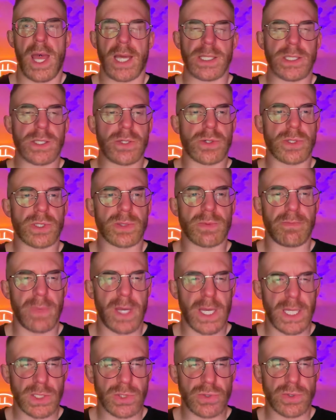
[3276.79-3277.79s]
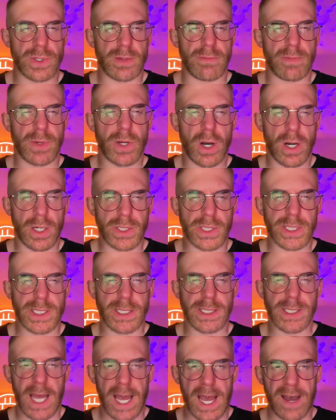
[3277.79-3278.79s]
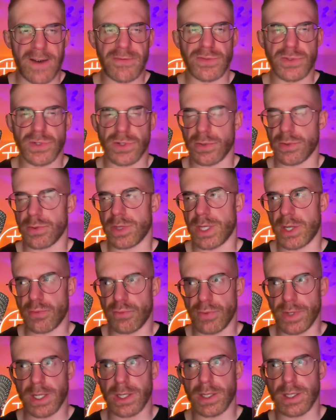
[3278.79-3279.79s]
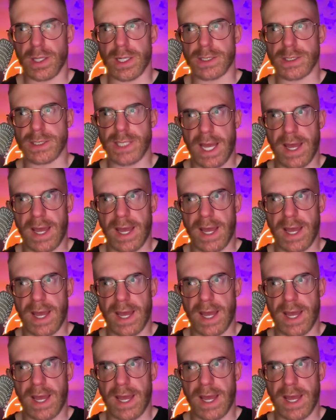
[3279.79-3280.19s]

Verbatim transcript: enters mainstream consciousness after they realize,